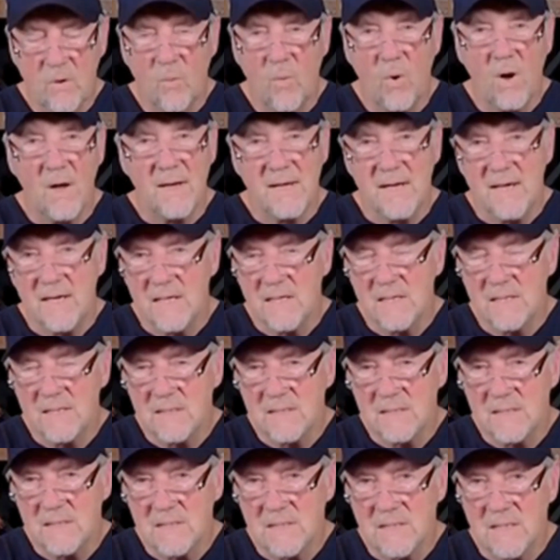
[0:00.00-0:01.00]
what
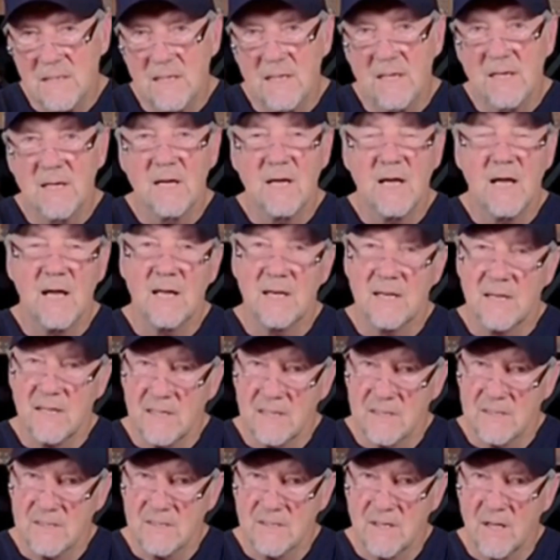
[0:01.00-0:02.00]
is and
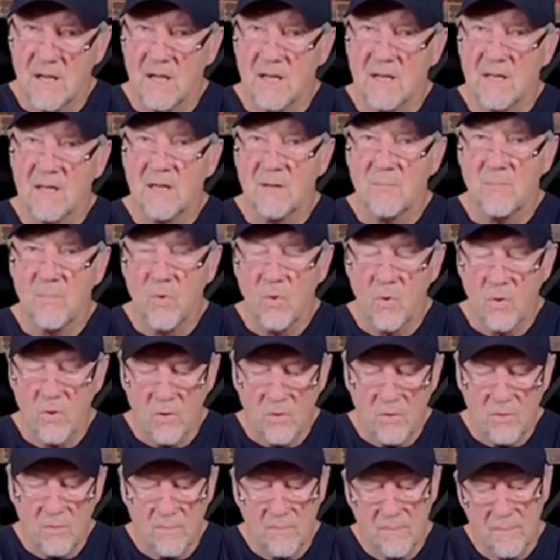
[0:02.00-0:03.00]
is not
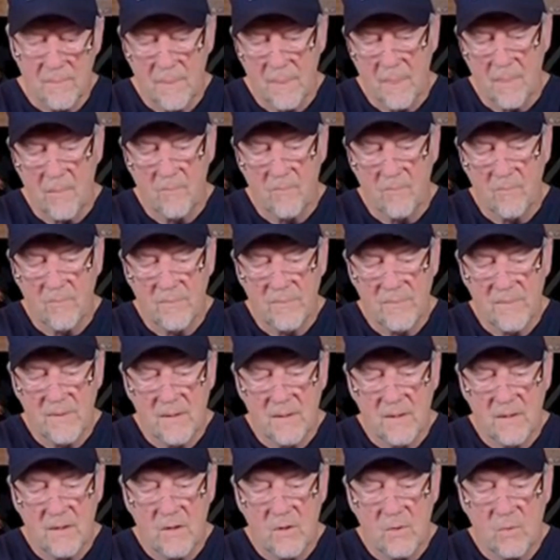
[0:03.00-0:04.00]
immoral,
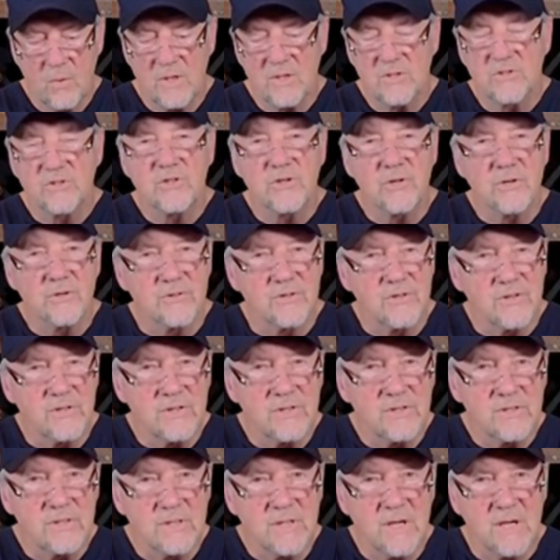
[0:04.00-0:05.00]
when
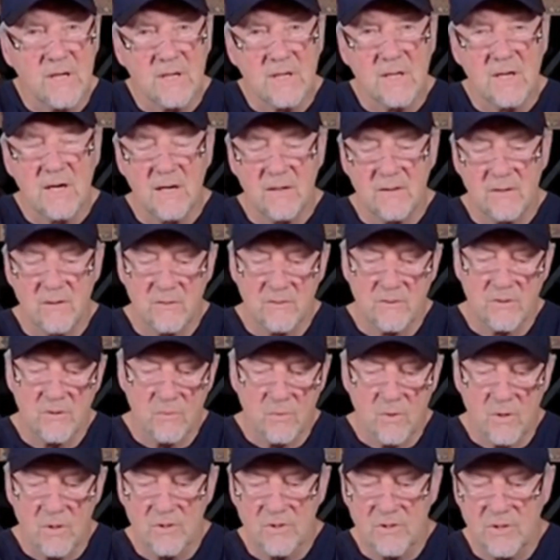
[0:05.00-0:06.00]
churches can gather to
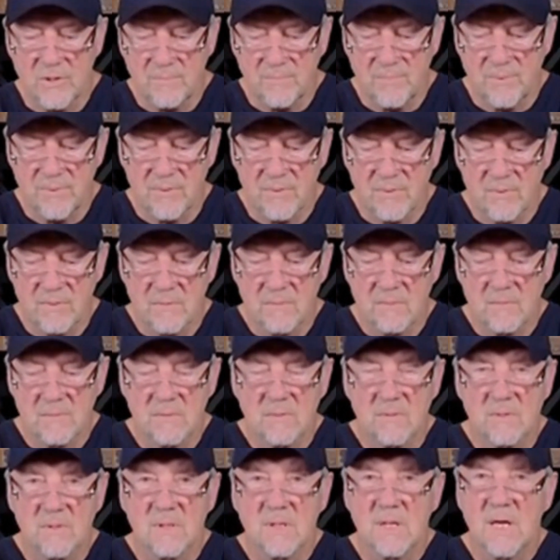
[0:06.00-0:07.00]
worship,
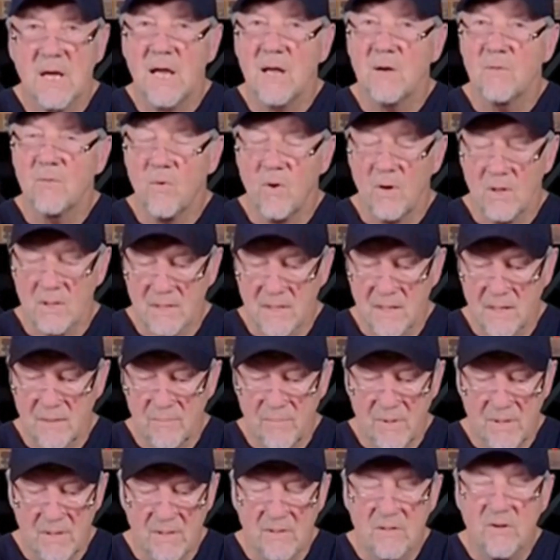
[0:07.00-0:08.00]
and what can
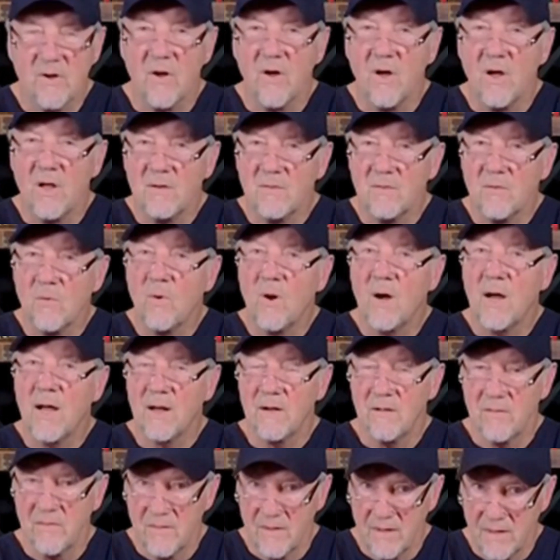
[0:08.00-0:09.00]
be taught
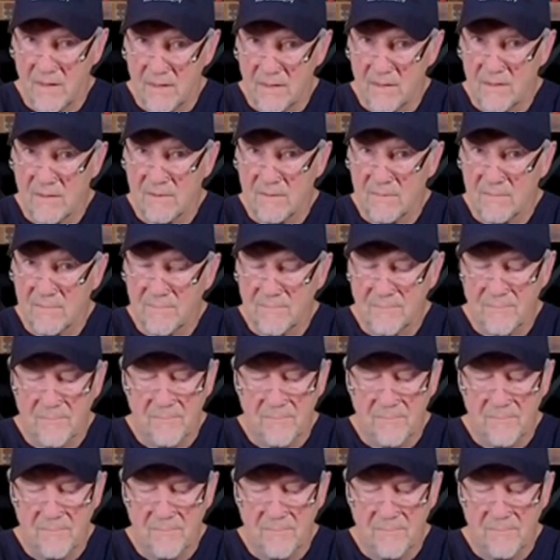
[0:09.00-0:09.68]
while there,